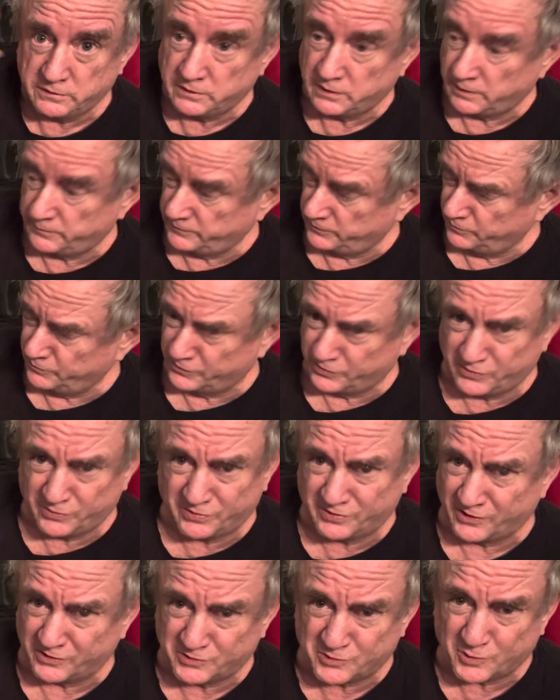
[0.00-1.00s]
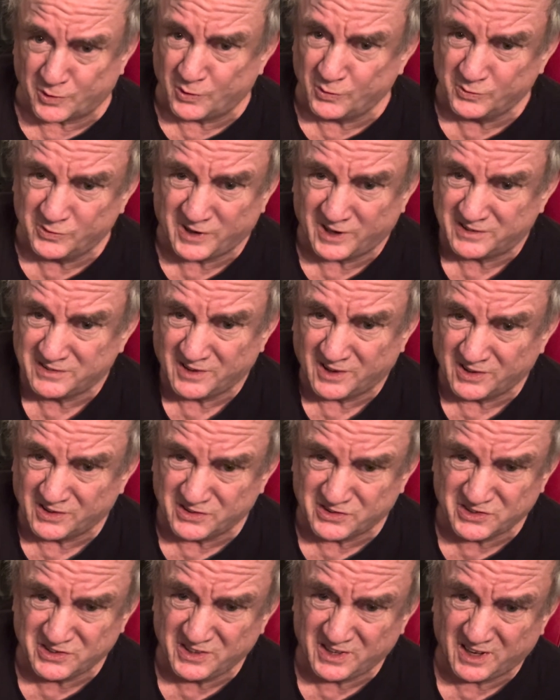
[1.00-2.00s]
I mean, with the drone
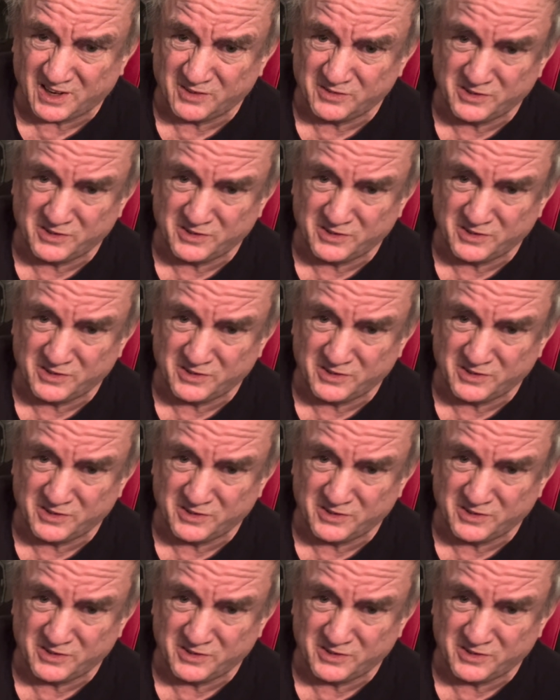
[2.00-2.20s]
technology now,